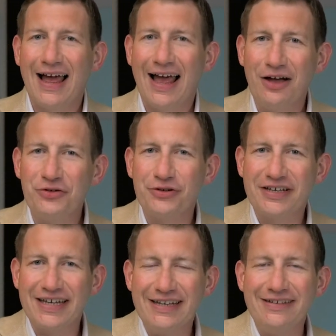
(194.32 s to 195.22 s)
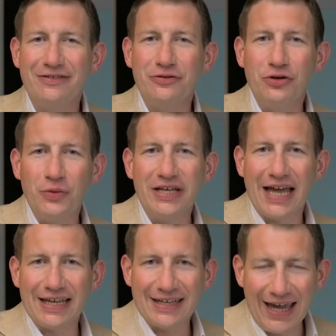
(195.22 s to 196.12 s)
How's your kids doing
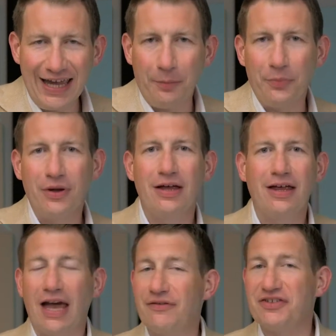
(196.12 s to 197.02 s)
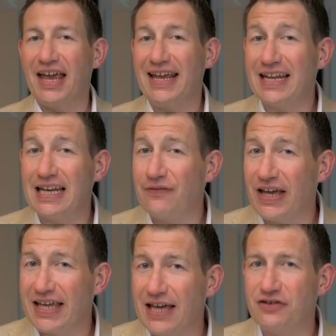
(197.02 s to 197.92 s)
at camp? Have you taken any
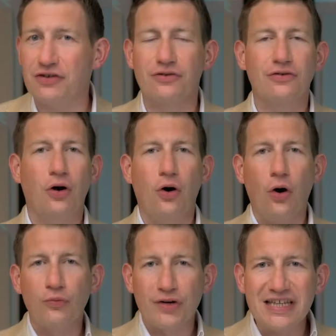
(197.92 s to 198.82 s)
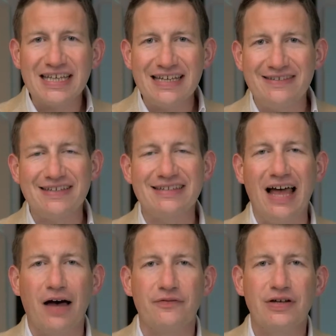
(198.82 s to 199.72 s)
vacations? All really easy
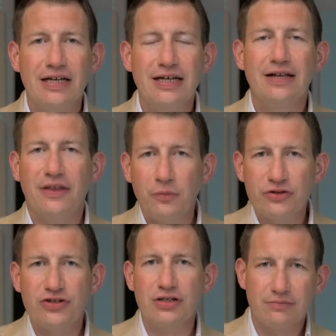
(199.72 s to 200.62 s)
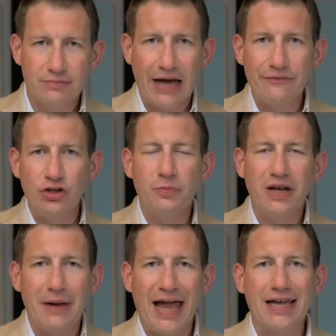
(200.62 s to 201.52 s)
stuff. Then once you have a little bit
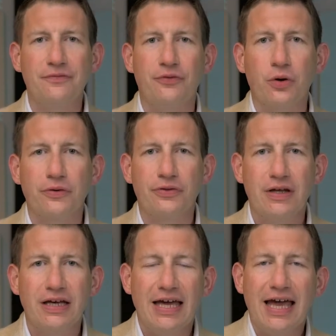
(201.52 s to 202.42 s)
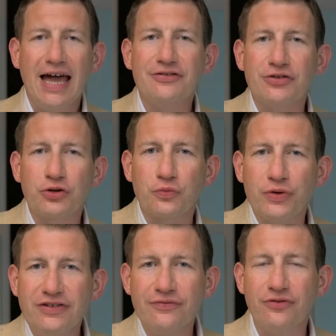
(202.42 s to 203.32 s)
of back and forth, hey, so the
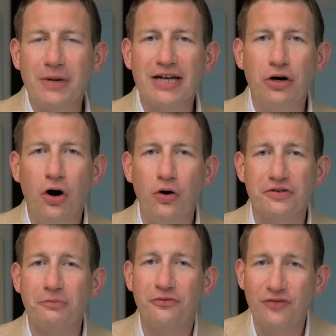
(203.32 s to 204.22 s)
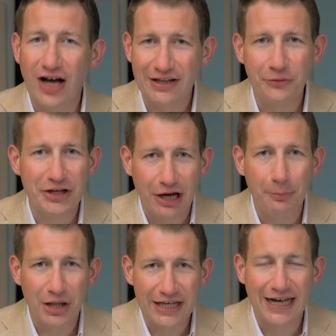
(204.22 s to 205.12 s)
reason for my call is I'm following
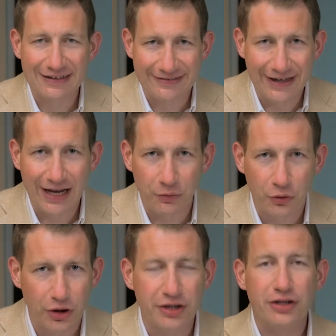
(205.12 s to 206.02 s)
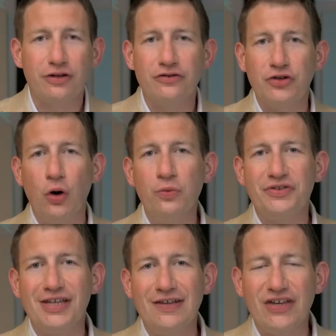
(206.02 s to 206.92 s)
up like I said I would. Don't
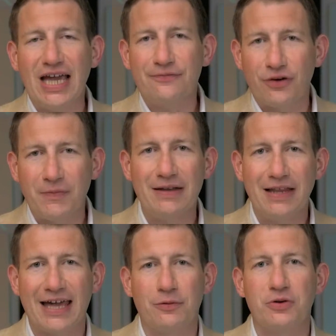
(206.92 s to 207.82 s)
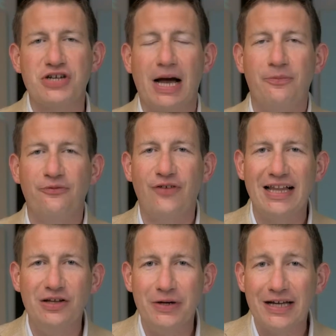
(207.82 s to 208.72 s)
deviate from that language. I'm
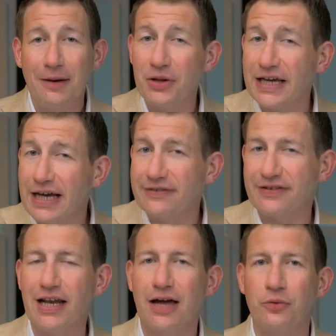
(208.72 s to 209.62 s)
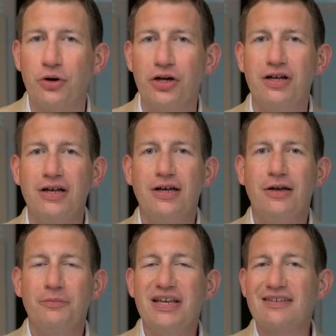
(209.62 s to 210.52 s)
following up like I said I would,
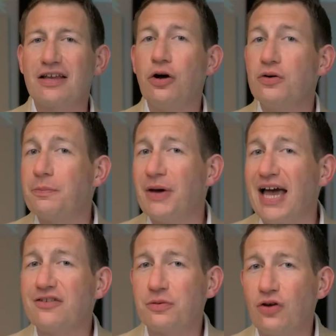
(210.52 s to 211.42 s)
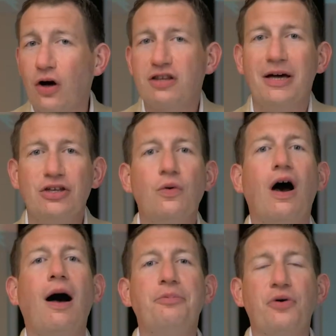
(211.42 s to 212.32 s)
because I know in the past we talked about you
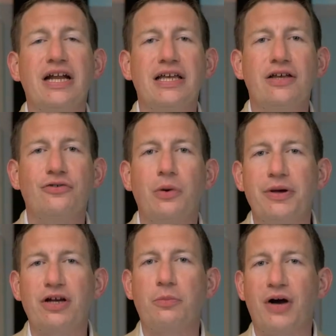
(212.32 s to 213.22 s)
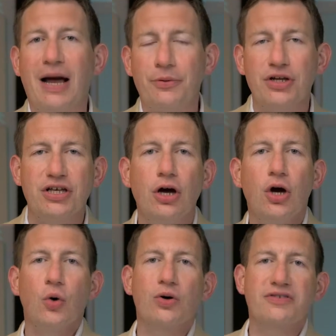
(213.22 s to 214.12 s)
upgrading into a bigger property
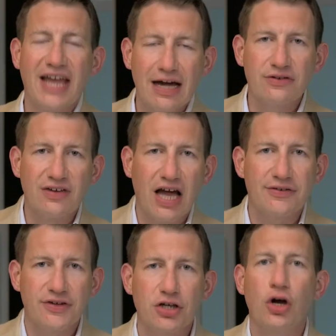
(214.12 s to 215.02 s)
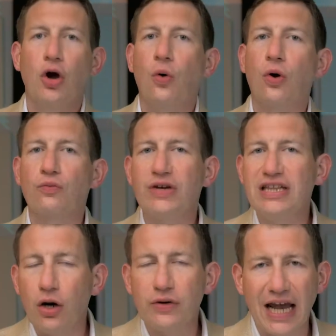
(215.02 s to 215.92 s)
or downsizing or
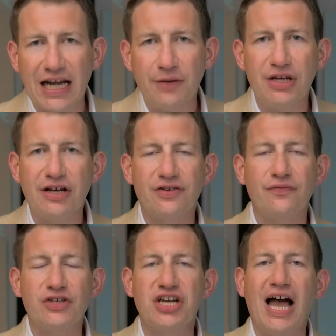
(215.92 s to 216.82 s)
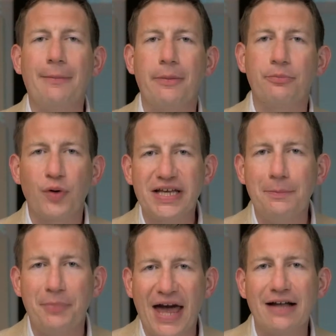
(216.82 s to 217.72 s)
relocating because of a job. Bring
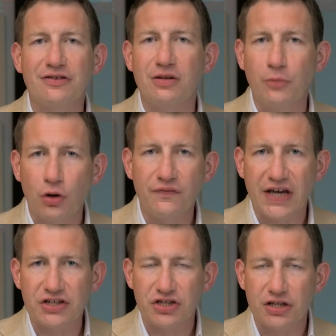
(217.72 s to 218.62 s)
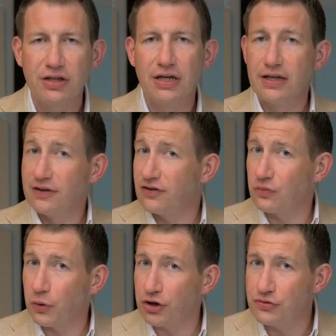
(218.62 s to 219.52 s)
it back to the motivation. This is
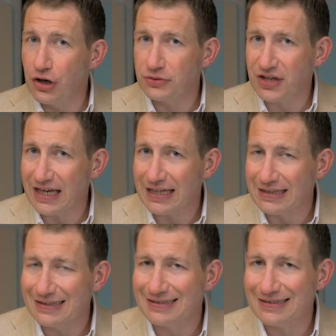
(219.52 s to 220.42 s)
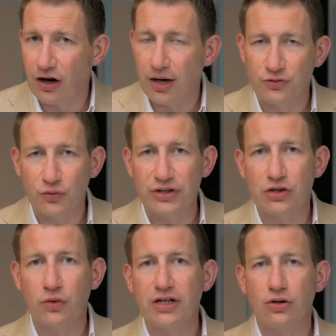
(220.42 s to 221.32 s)
where your note-taking in the CRM is really
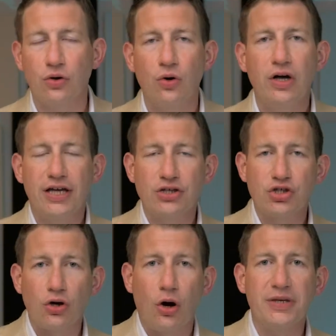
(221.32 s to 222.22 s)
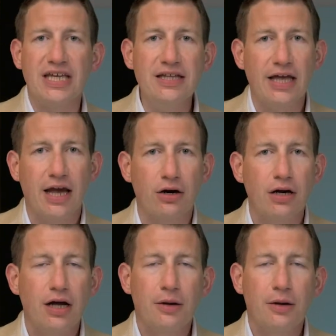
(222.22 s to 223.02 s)
critical. It should all be in there.